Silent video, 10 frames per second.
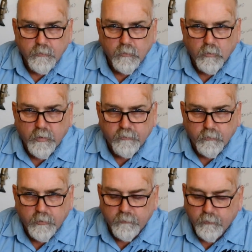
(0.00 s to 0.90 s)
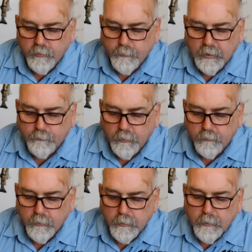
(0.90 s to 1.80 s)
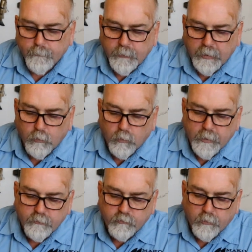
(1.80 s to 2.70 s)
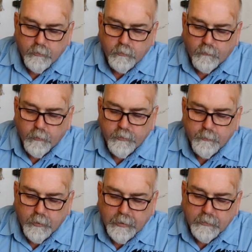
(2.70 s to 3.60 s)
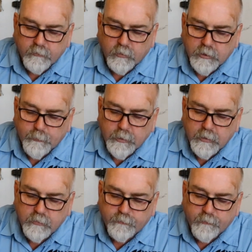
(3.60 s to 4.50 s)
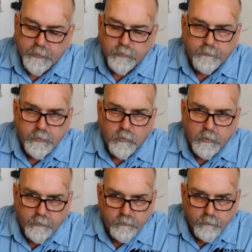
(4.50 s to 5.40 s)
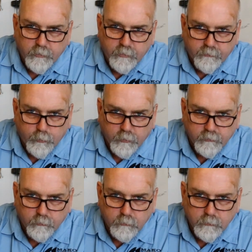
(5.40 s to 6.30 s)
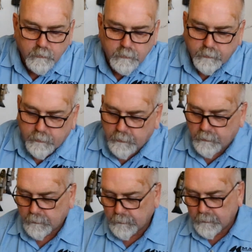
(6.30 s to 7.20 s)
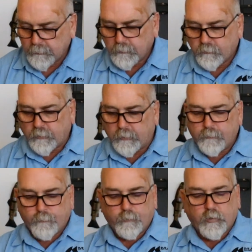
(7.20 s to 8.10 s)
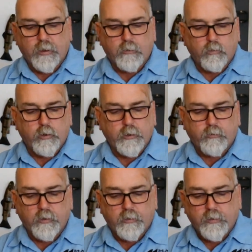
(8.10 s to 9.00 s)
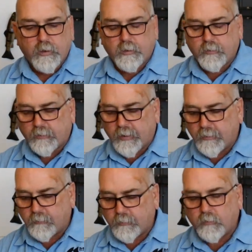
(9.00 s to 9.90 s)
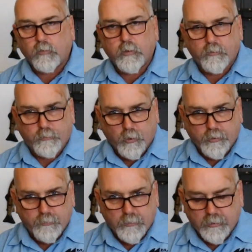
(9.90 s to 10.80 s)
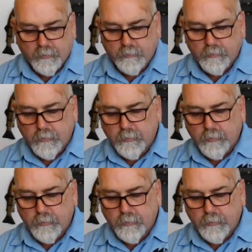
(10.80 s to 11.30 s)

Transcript: Always try to avoid the backbone, and always try to avoid the brain. So come out in front of the eyes wherever possible. Okay? So that'll work with yellowtail, it'll work with potty mullet,